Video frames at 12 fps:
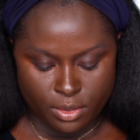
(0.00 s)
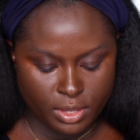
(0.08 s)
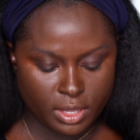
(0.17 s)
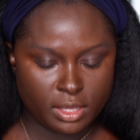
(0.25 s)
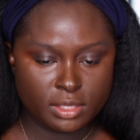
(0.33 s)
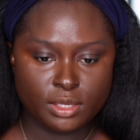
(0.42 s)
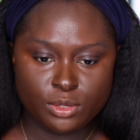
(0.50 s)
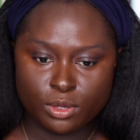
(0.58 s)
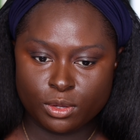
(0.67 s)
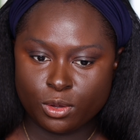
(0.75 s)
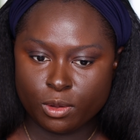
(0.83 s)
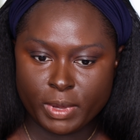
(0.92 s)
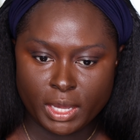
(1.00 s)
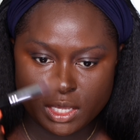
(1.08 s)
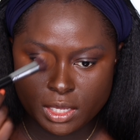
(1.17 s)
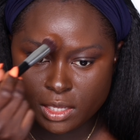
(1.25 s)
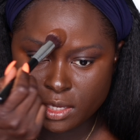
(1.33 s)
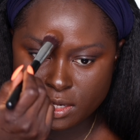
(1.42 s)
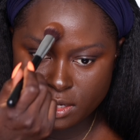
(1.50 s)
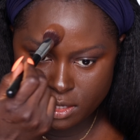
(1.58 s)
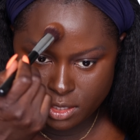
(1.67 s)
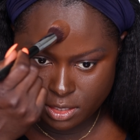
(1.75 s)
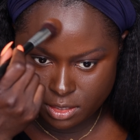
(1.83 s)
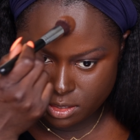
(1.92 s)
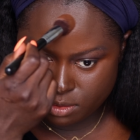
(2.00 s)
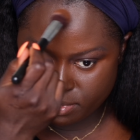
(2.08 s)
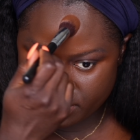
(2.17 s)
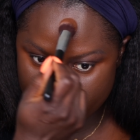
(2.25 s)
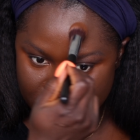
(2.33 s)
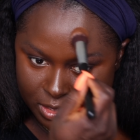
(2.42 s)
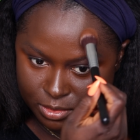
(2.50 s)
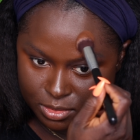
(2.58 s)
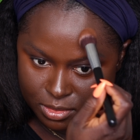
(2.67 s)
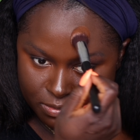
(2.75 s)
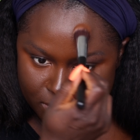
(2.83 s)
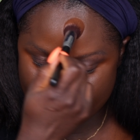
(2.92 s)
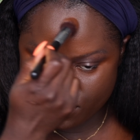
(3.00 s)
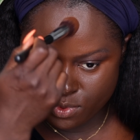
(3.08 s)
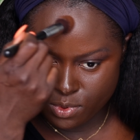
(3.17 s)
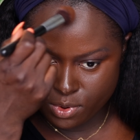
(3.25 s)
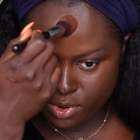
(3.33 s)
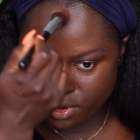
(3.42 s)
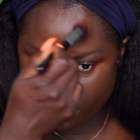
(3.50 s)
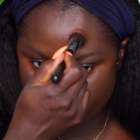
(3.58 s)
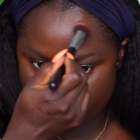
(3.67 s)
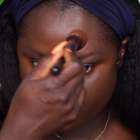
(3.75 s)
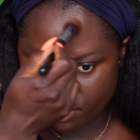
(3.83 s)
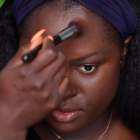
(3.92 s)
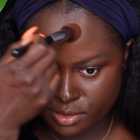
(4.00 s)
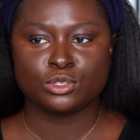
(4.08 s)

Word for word: Okay, and then you can go back in and blend it out some more.